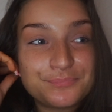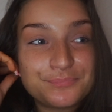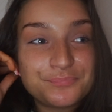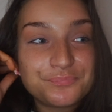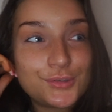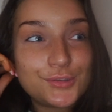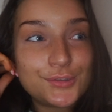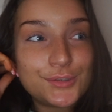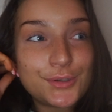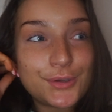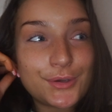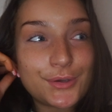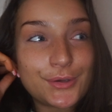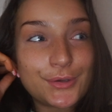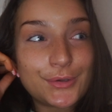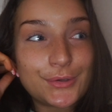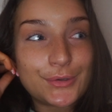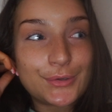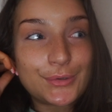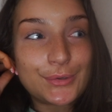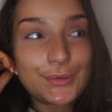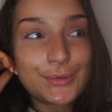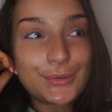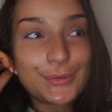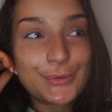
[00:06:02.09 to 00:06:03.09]
So
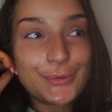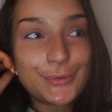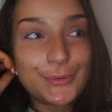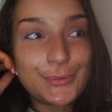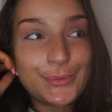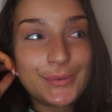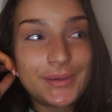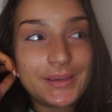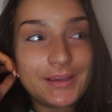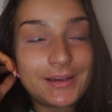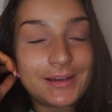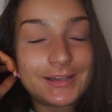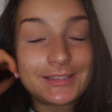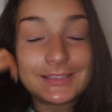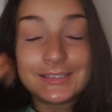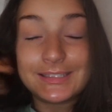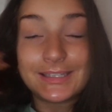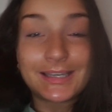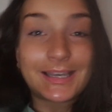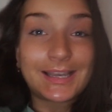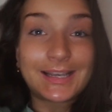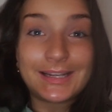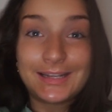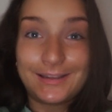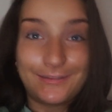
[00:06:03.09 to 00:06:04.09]
I didn't
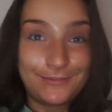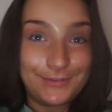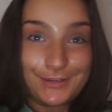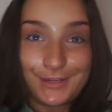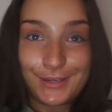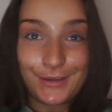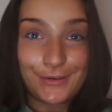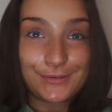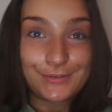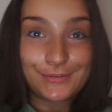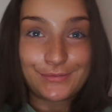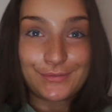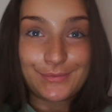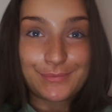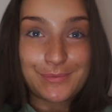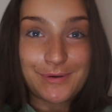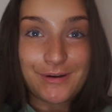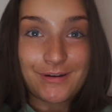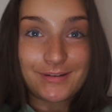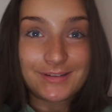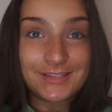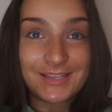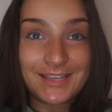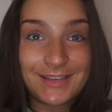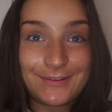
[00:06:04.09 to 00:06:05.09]
get any videos of the
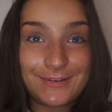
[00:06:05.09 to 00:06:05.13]
party,